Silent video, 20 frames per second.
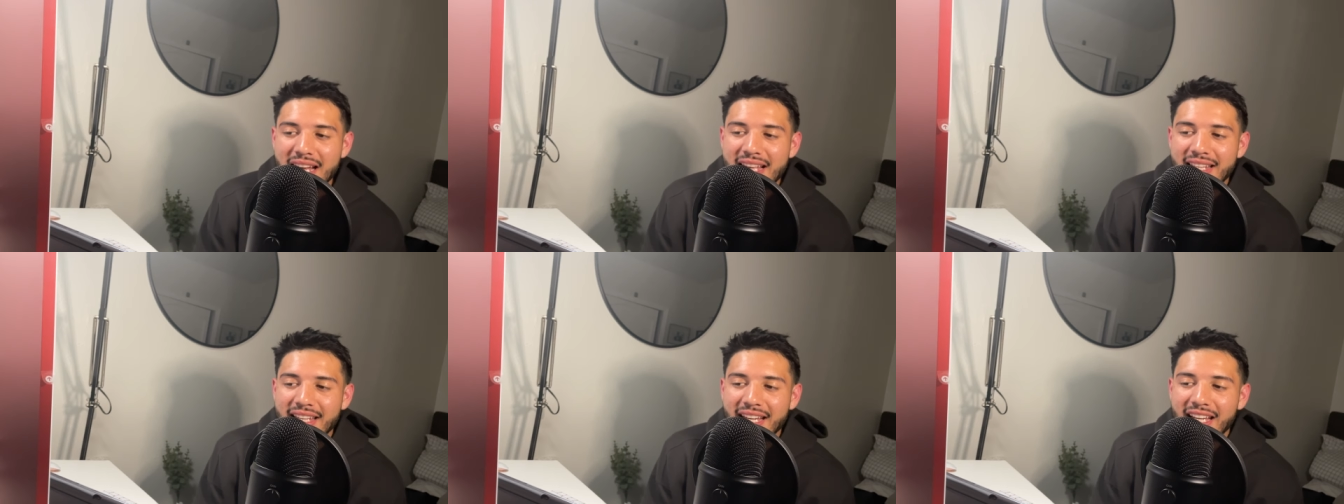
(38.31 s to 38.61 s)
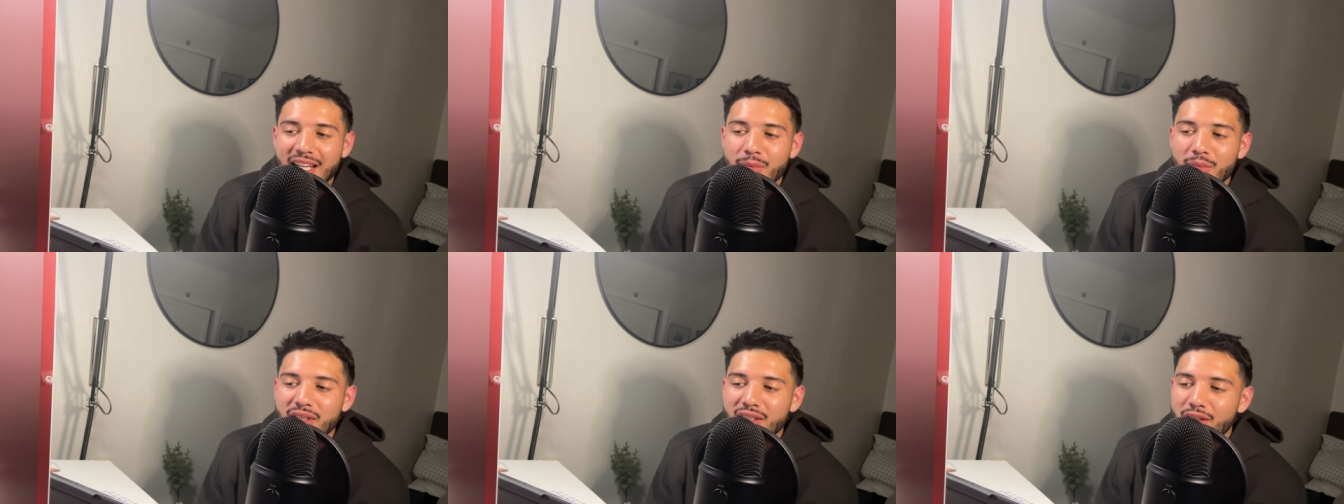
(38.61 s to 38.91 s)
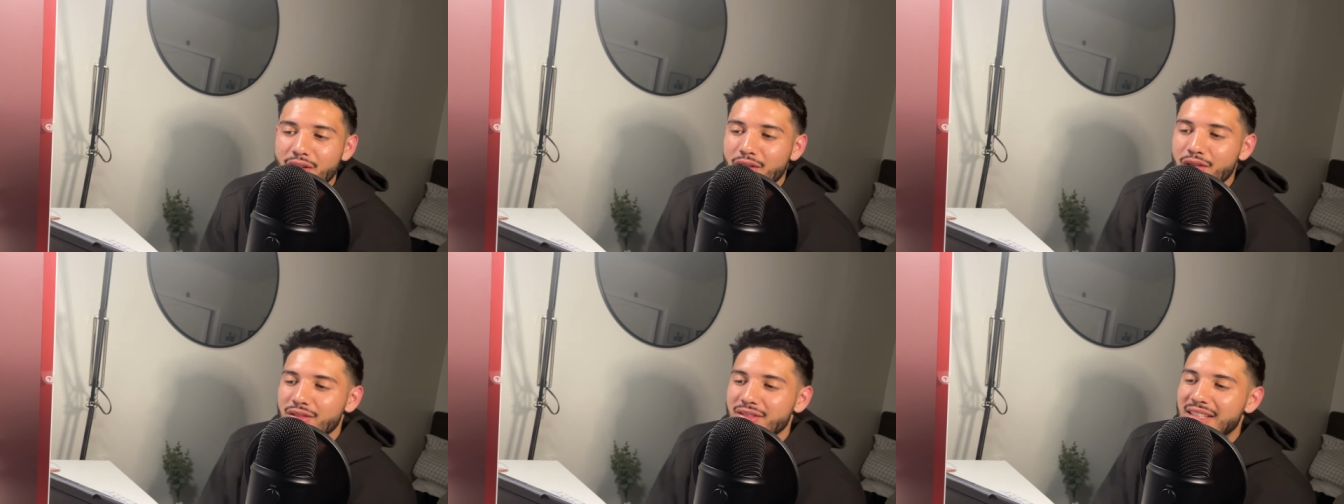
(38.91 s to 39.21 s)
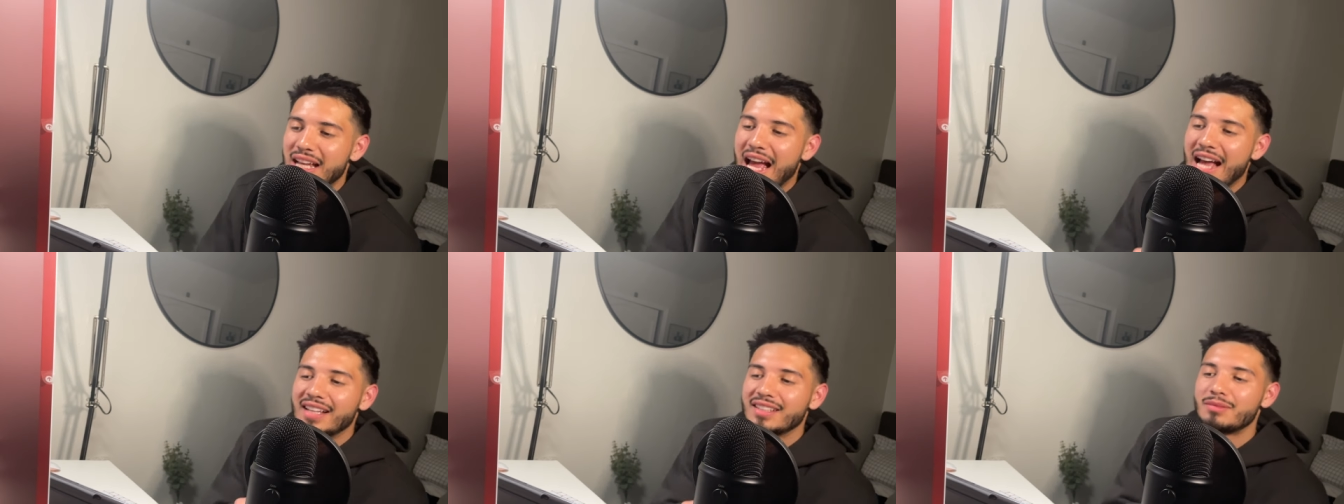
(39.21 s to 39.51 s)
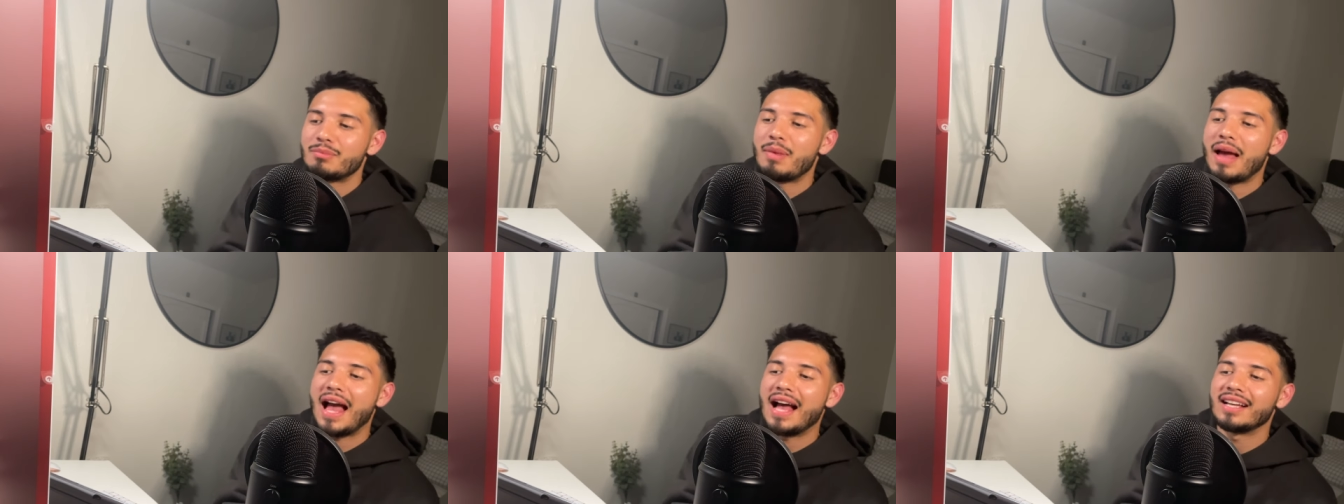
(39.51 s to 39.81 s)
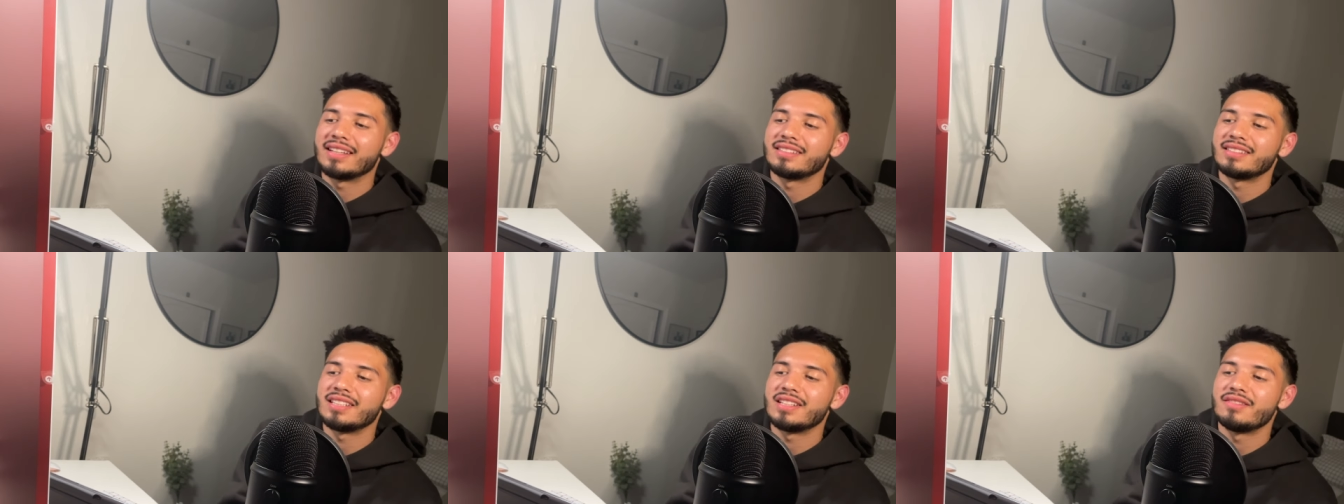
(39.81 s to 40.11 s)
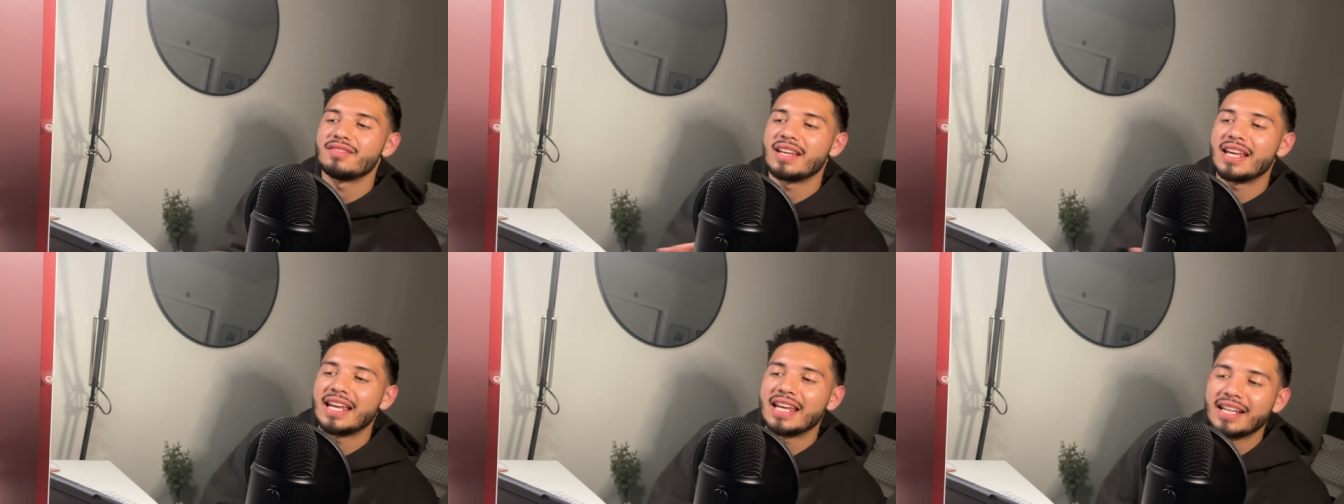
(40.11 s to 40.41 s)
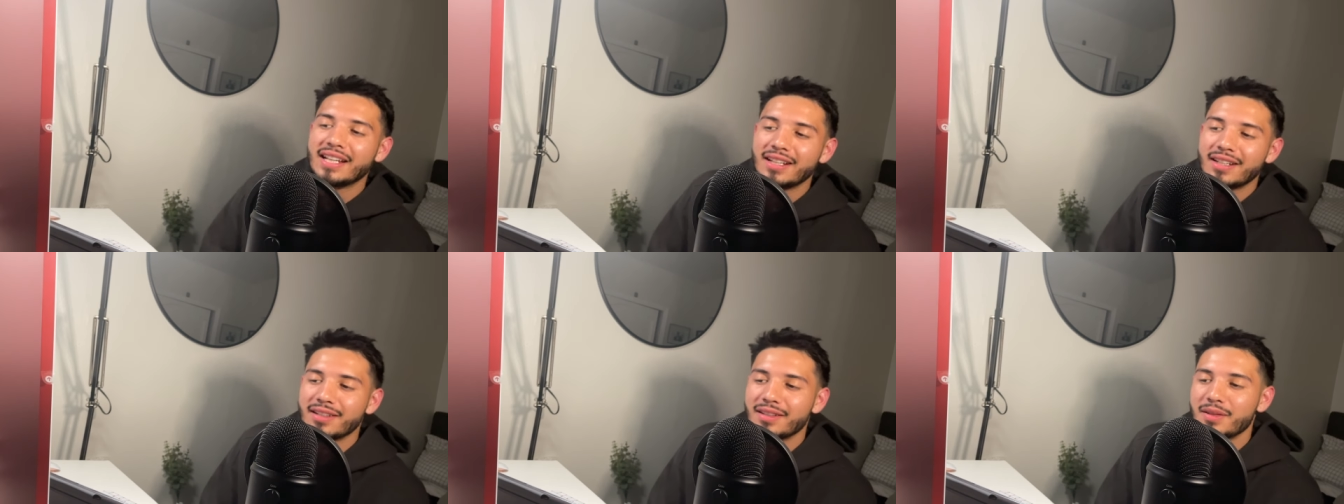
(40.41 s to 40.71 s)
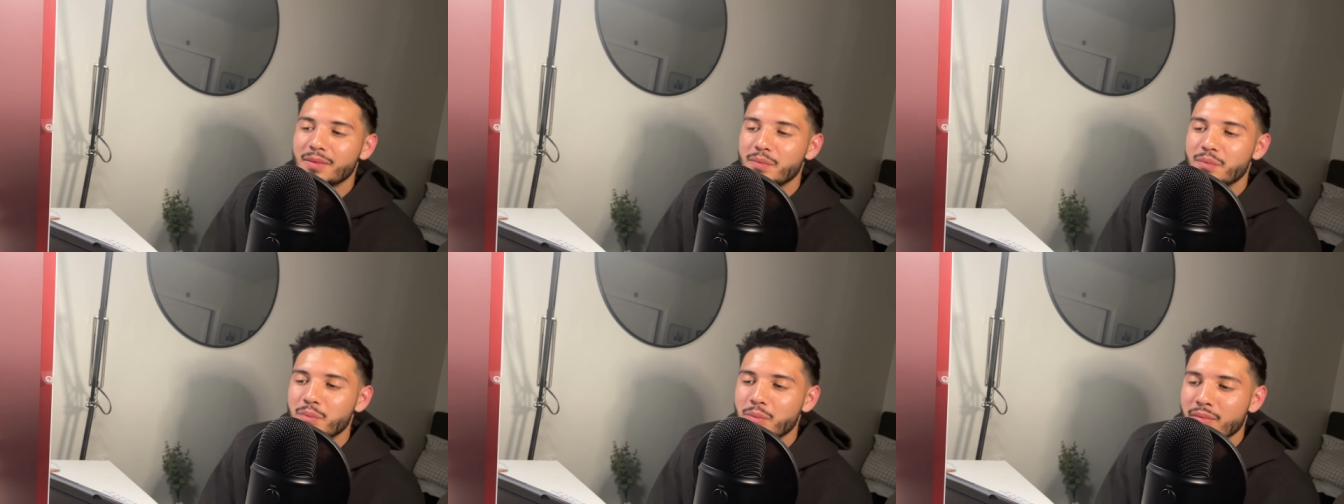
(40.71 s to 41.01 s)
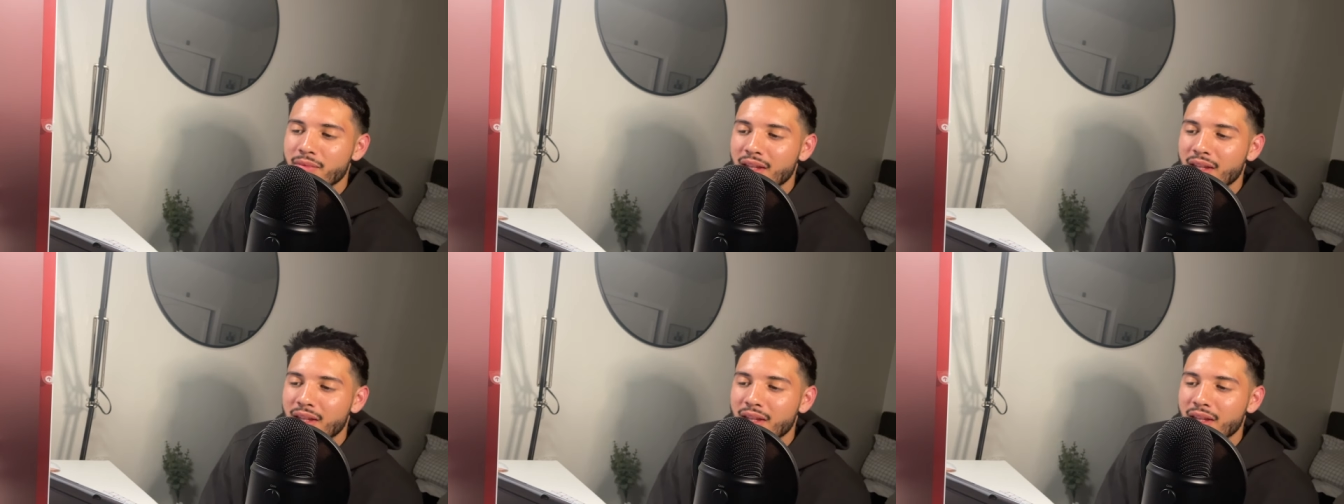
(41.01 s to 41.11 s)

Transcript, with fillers: that can be used as passive income